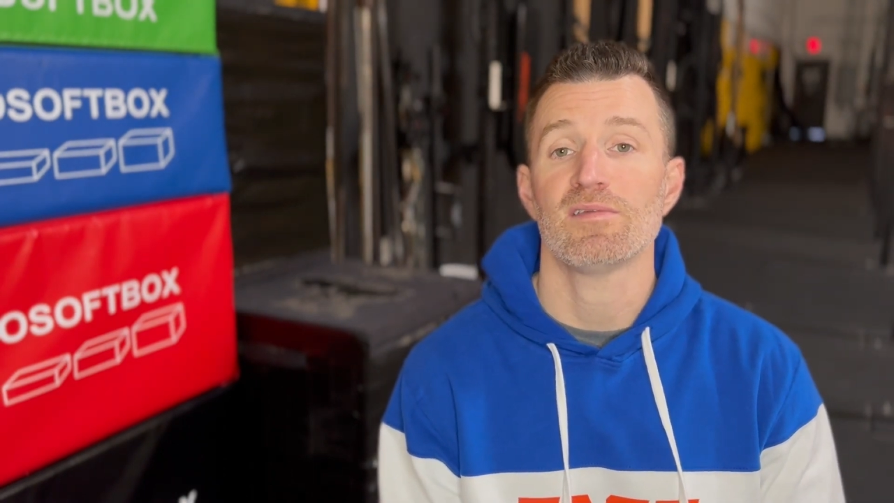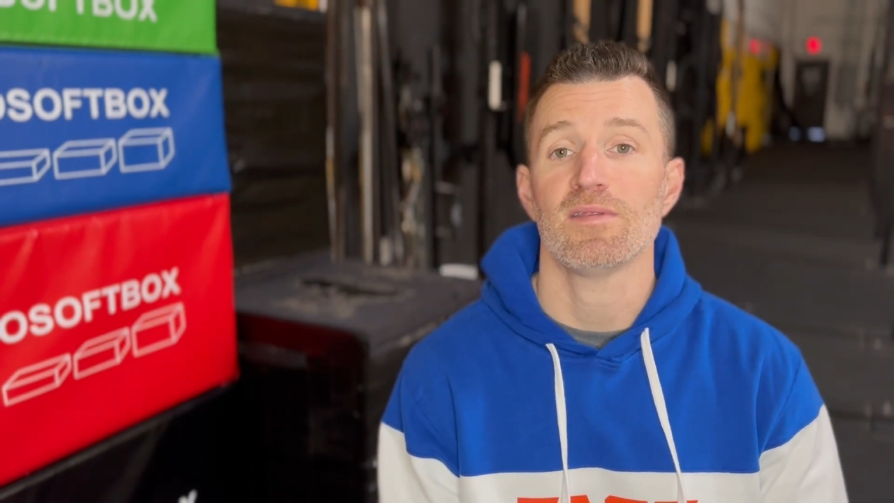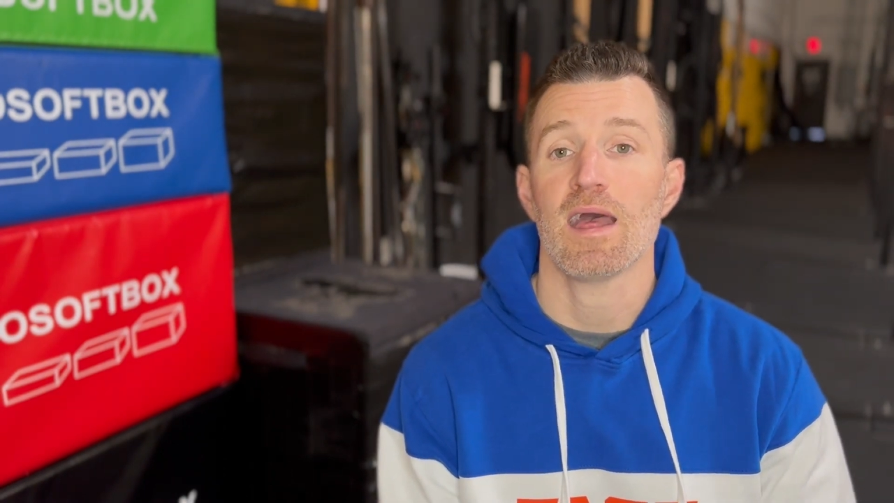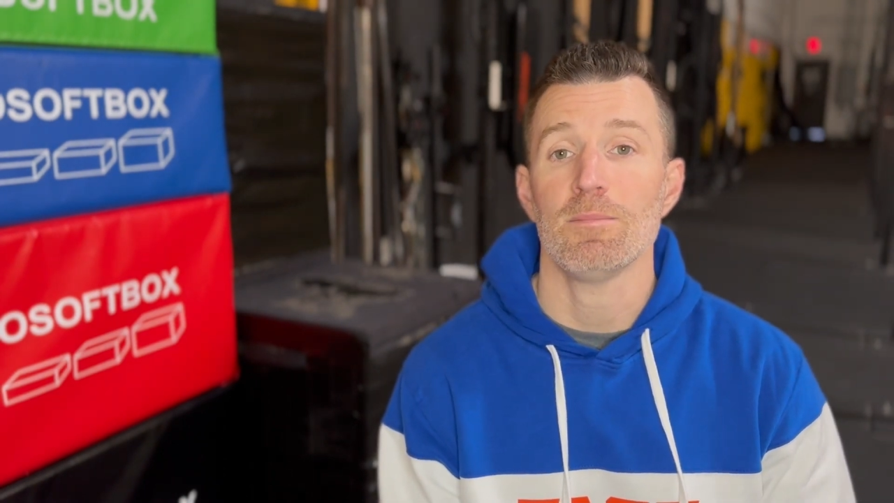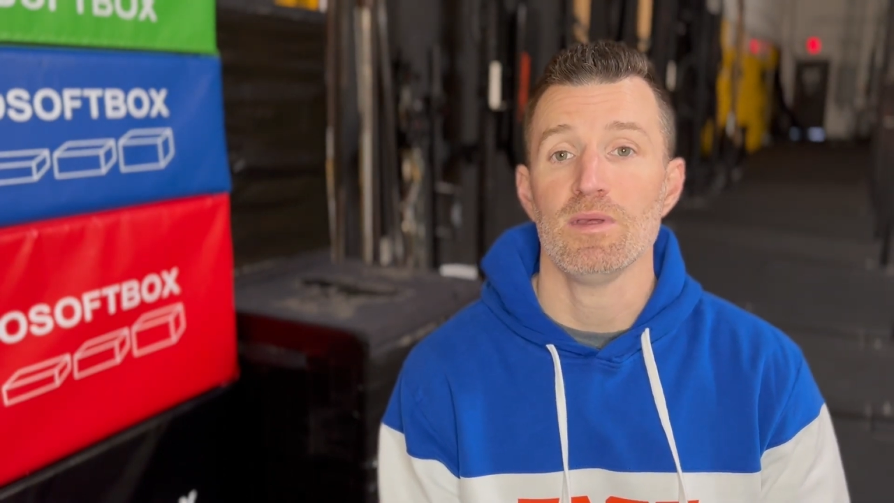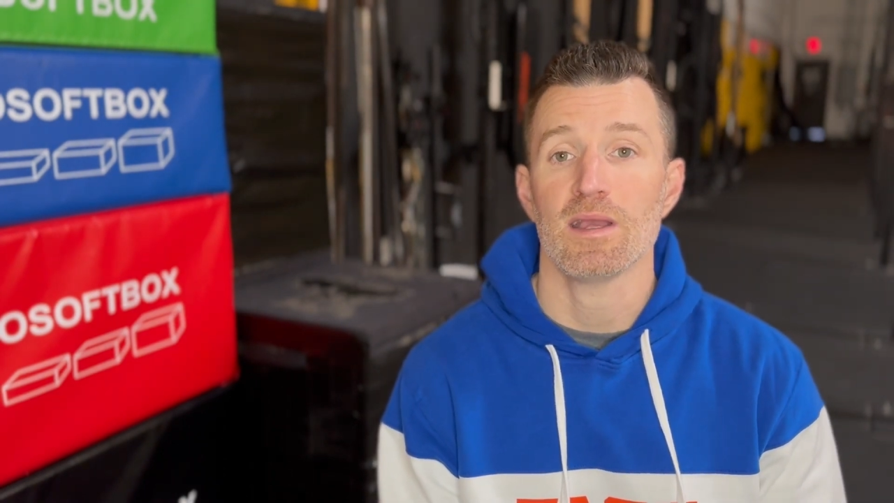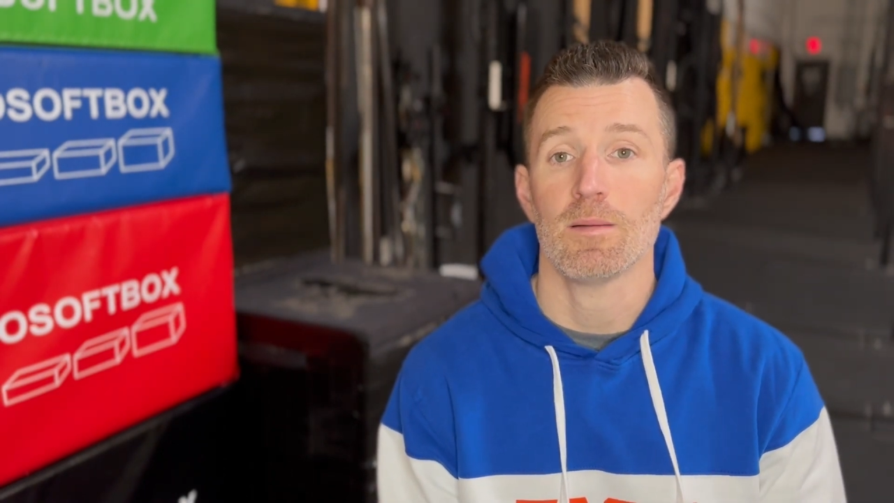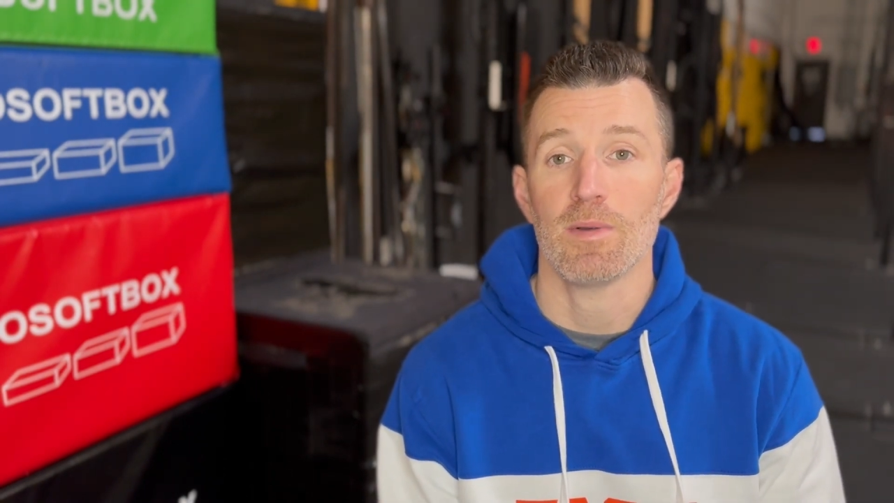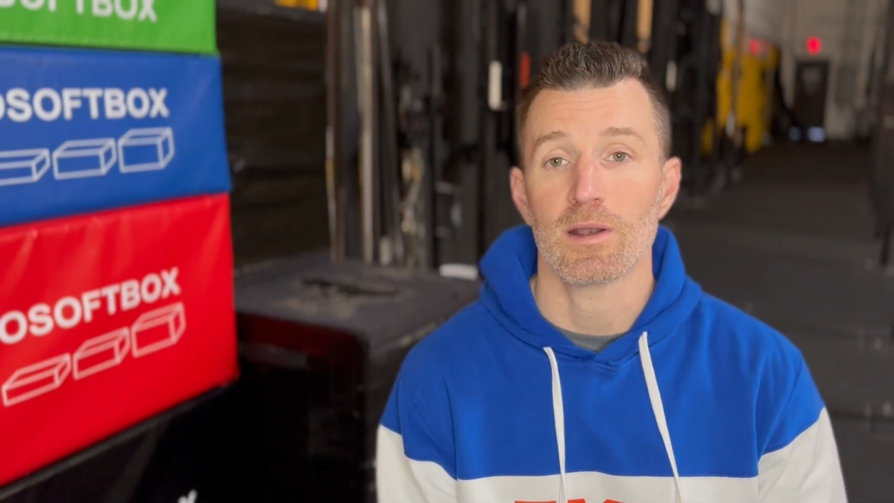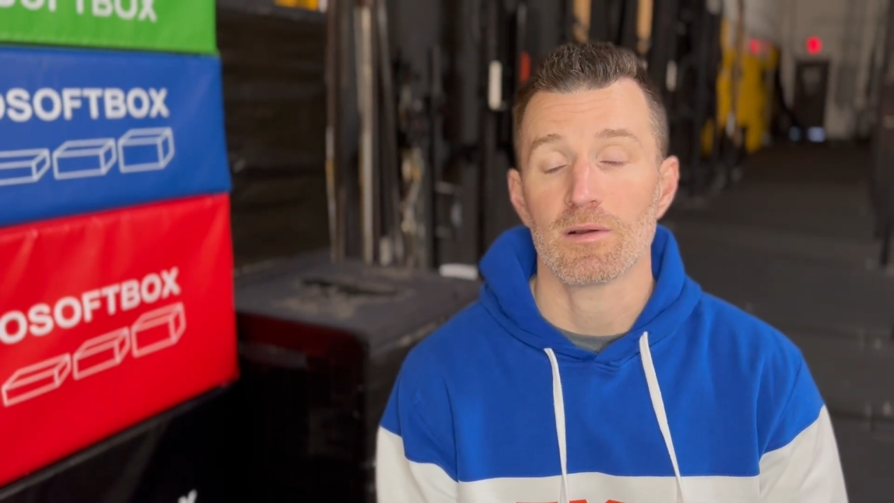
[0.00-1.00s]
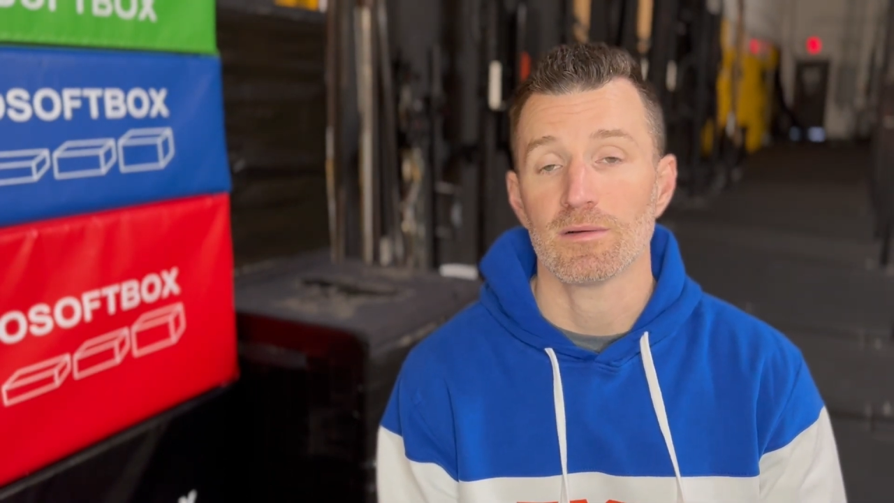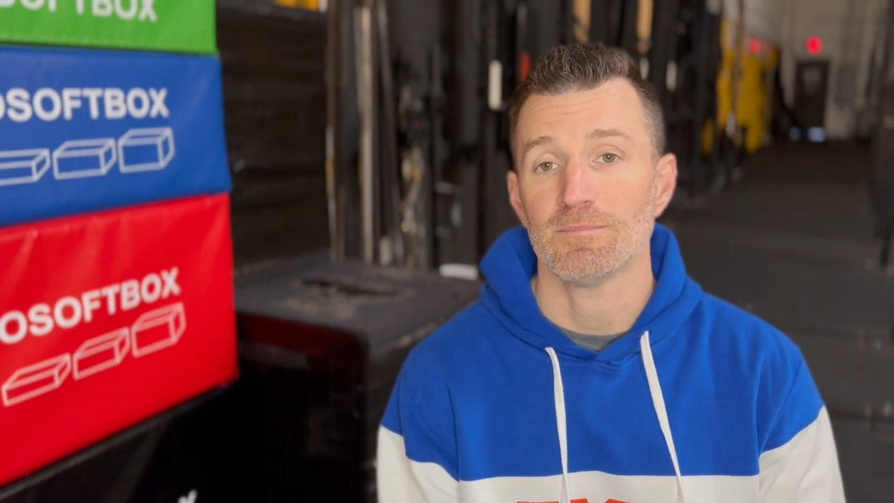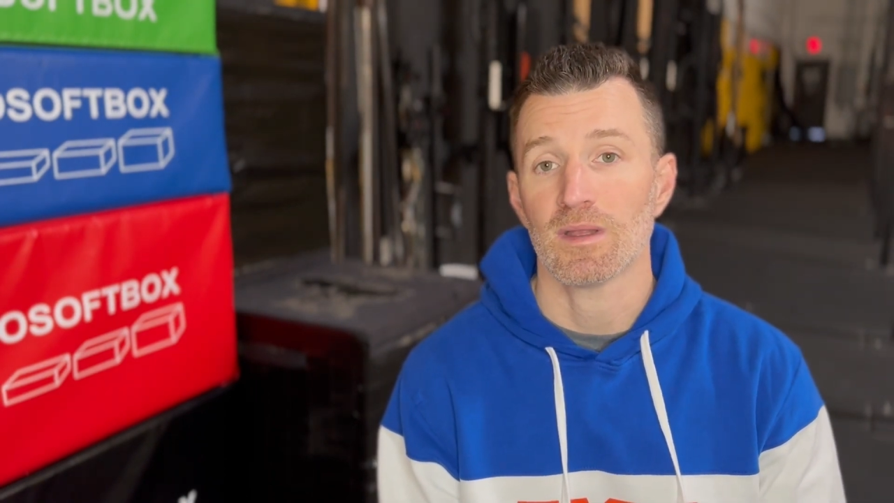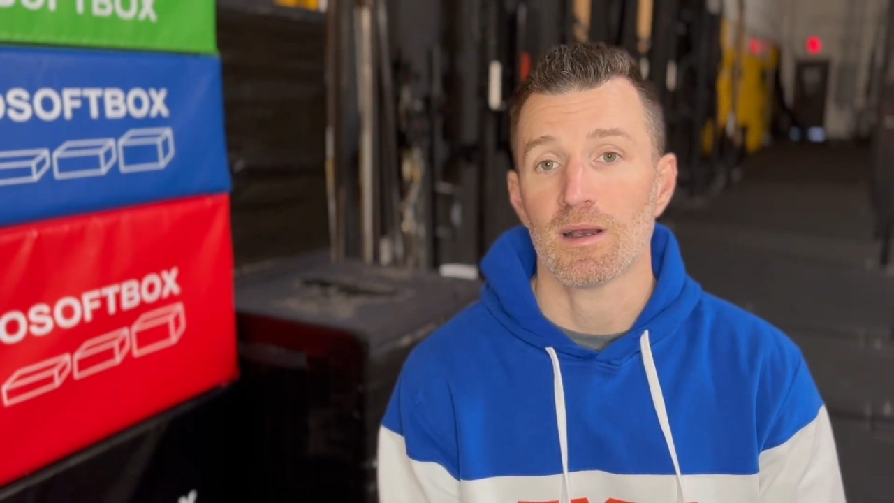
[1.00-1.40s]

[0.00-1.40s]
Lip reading: and that being a better